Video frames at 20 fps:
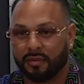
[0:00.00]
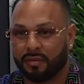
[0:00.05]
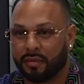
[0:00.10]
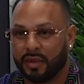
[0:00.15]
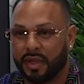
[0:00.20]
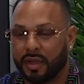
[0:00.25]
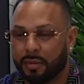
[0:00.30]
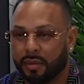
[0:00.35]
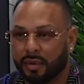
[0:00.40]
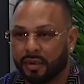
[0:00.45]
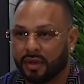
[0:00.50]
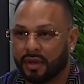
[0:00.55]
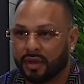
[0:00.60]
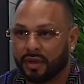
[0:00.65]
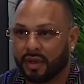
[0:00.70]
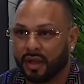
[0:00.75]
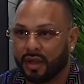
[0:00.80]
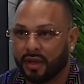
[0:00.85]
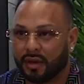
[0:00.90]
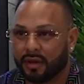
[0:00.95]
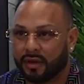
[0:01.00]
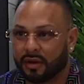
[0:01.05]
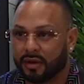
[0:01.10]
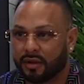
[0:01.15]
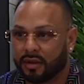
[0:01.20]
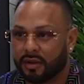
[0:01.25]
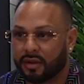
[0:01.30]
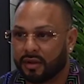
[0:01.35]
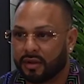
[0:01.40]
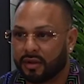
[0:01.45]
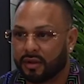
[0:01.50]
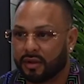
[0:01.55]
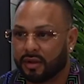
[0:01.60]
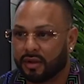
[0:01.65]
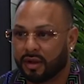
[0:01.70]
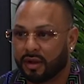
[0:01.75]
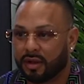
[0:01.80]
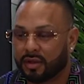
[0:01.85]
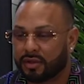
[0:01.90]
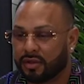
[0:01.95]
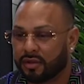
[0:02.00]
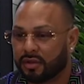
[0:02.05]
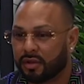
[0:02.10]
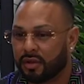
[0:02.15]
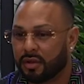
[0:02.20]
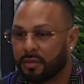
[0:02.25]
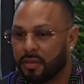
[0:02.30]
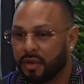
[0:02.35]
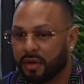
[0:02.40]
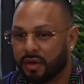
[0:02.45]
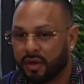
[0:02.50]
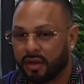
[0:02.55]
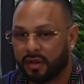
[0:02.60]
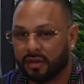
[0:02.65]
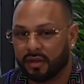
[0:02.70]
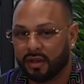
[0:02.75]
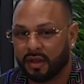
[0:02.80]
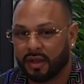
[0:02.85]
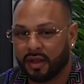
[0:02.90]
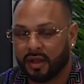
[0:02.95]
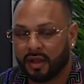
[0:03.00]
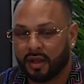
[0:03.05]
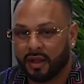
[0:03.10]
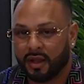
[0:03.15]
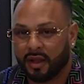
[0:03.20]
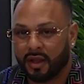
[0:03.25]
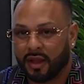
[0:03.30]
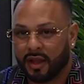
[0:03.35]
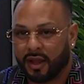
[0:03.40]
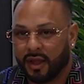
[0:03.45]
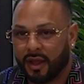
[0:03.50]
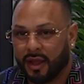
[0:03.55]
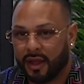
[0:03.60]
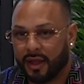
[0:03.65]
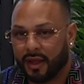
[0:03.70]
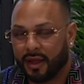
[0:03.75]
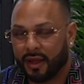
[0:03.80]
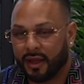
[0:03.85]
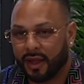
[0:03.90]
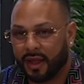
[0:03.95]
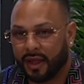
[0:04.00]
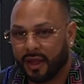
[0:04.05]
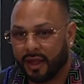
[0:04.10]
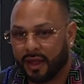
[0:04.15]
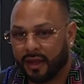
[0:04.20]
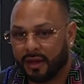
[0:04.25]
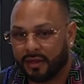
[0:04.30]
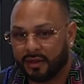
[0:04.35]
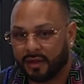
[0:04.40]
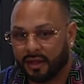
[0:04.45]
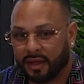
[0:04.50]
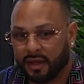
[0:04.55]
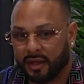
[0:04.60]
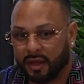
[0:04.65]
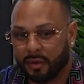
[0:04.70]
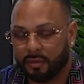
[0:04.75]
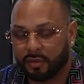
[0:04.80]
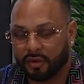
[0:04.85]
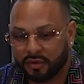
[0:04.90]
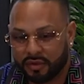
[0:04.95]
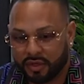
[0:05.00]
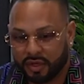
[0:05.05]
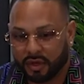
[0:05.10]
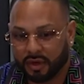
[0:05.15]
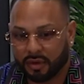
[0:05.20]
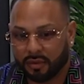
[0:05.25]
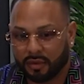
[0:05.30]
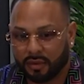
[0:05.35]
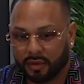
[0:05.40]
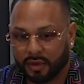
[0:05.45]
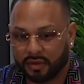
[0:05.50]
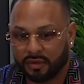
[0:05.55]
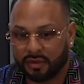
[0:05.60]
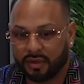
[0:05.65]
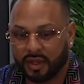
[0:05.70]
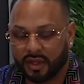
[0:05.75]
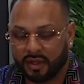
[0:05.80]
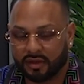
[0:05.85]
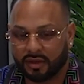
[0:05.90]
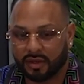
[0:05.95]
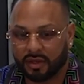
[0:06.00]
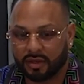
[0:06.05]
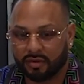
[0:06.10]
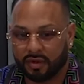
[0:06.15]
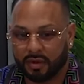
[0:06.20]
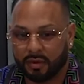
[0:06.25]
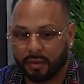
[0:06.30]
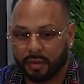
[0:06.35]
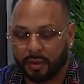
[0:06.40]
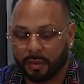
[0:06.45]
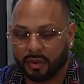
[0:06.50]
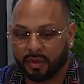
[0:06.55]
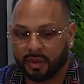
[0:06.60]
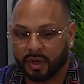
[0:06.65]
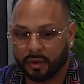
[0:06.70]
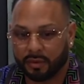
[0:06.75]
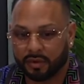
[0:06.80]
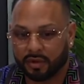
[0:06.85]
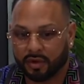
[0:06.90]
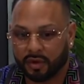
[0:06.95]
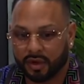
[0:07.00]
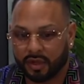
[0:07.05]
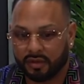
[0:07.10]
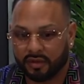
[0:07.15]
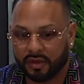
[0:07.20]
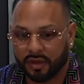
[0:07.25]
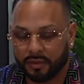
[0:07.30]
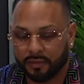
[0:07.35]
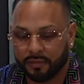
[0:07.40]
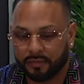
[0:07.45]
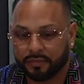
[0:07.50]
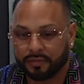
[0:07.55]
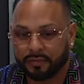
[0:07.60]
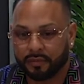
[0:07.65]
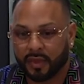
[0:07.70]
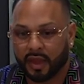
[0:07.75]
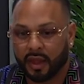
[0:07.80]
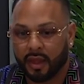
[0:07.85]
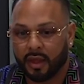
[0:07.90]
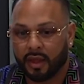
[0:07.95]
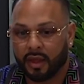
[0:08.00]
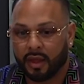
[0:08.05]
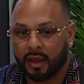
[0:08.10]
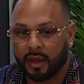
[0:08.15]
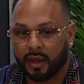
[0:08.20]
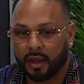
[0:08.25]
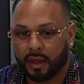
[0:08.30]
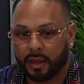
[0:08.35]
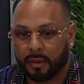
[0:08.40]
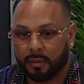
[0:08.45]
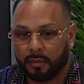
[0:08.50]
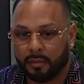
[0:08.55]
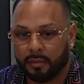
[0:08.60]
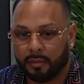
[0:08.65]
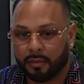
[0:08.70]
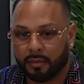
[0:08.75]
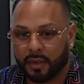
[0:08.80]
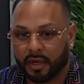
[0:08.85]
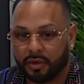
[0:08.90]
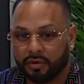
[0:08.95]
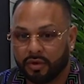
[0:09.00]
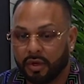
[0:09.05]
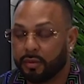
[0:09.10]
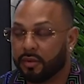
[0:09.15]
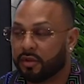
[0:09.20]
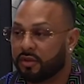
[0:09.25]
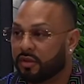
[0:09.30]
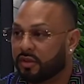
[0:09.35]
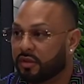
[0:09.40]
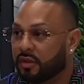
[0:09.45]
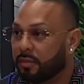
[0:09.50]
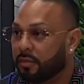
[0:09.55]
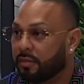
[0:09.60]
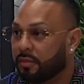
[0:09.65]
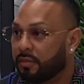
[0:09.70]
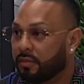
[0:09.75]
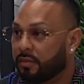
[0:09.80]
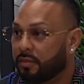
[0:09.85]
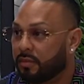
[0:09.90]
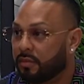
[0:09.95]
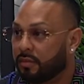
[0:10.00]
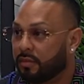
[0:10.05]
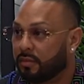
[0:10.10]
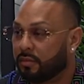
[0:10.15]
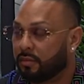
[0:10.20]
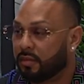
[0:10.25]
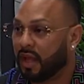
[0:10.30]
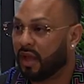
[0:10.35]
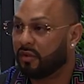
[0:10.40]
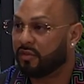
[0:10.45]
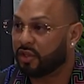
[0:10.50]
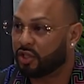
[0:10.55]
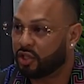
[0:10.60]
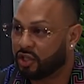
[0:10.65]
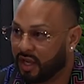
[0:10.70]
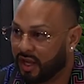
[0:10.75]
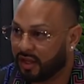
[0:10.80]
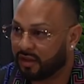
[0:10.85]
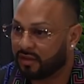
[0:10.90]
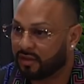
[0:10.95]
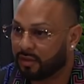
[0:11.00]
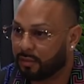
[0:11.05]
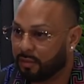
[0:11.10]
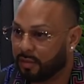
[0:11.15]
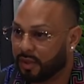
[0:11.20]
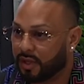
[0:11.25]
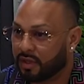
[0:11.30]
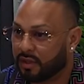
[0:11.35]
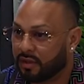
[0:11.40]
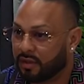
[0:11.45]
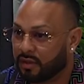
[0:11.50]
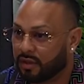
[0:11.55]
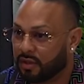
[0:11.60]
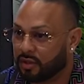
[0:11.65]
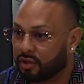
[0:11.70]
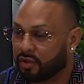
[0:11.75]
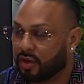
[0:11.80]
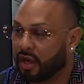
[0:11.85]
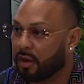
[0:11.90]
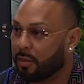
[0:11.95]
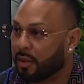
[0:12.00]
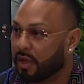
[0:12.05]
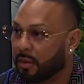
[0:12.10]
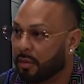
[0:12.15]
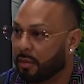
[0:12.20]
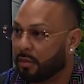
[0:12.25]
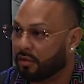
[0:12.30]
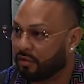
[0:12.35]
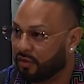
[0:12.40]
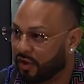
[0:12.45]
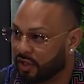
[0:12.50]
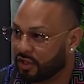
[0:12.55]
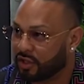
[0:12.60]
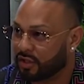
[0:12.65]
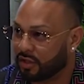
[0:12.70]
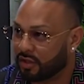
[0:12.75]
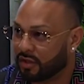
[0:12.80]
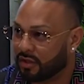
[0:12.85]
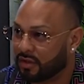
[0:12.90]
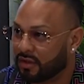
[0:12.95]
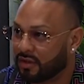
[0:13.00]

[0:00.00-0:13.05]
people and, and their cultures and communities. And uh, I moved here with one suitcase and a dream, and people thought I was crazy. Um, my dream was just to have the chance to be, to try to become a professional,